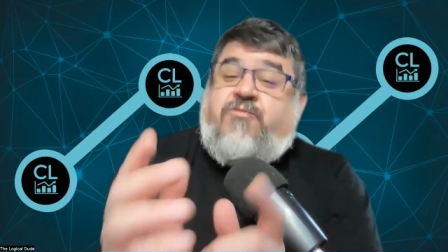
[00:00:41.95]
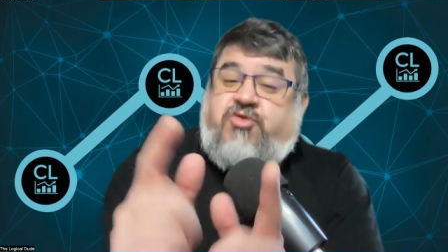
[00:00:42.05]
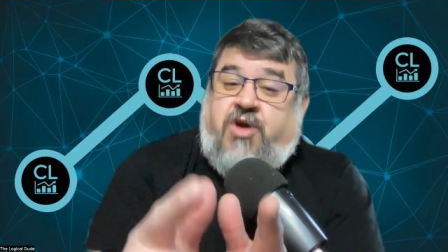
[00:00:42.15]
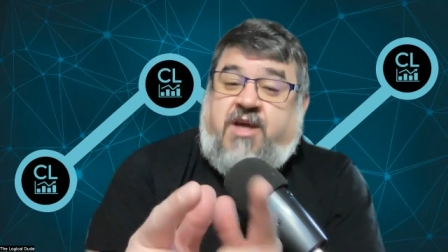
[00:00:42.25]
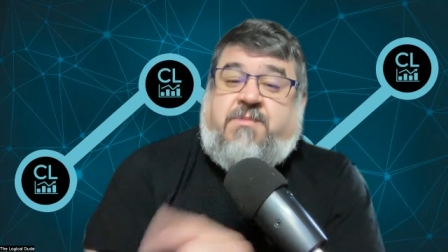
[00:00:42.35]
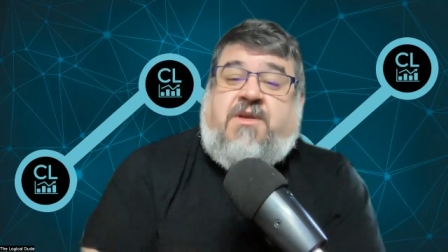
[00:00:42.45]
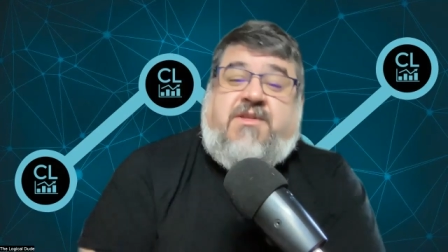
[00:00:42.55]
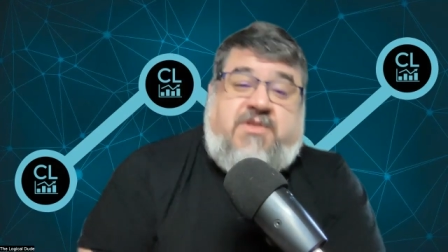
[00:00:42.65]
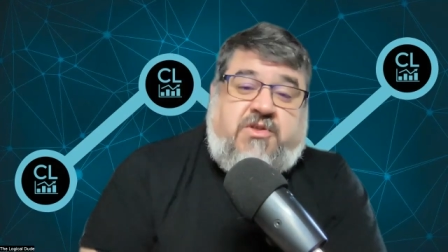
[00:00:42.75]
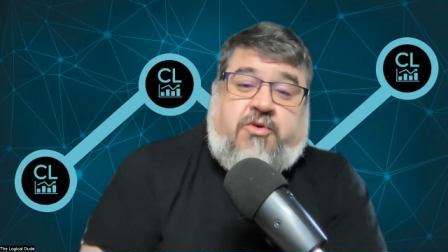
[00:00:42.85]
trust me,
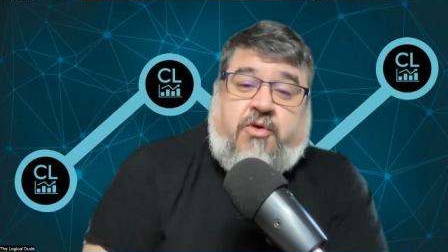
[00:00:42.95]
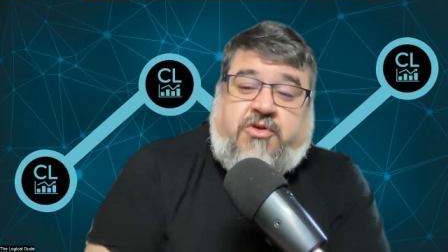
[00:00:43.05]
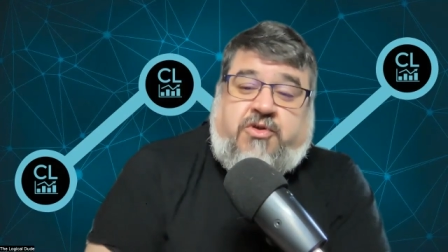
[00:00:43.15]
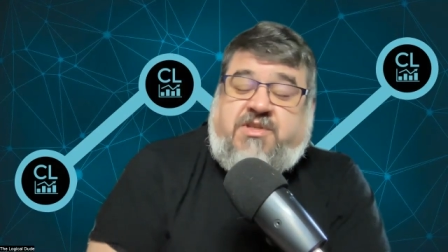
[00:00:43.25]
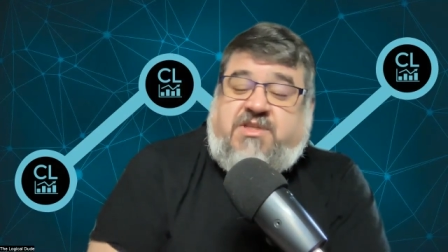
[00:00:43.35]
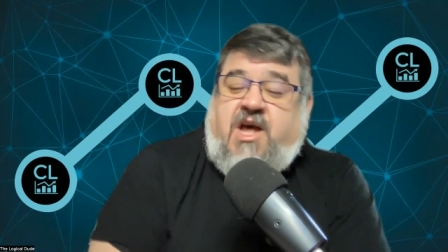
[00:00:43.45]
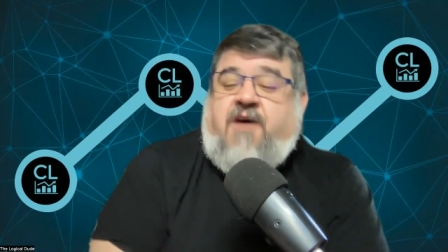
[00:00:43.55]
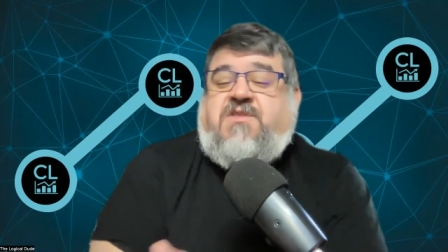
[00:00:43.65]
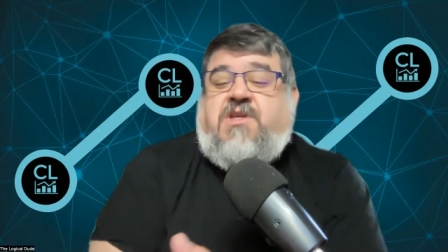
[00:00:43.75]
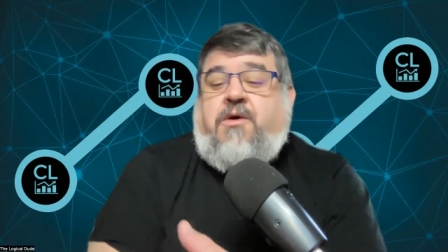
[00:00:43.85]
this is crucial
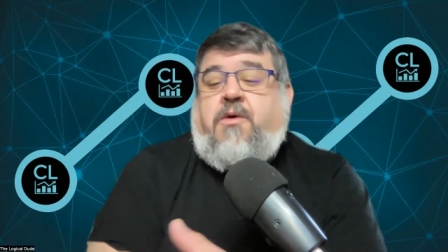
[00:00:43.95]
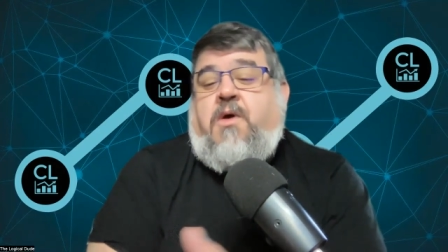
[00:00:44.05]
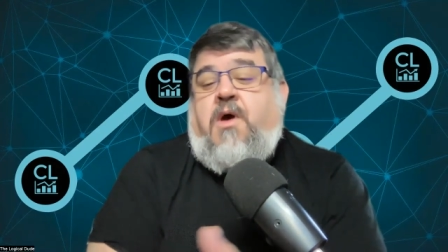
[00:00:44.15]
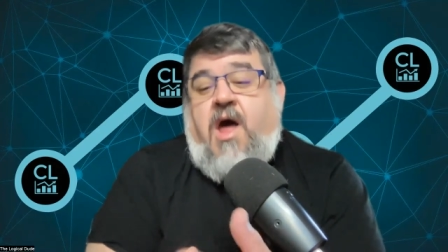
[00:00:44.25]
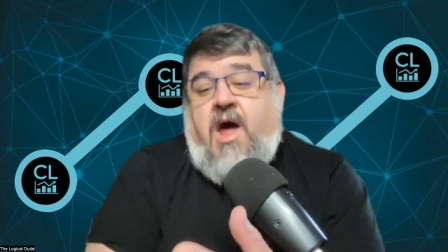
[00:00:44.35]
stuff. So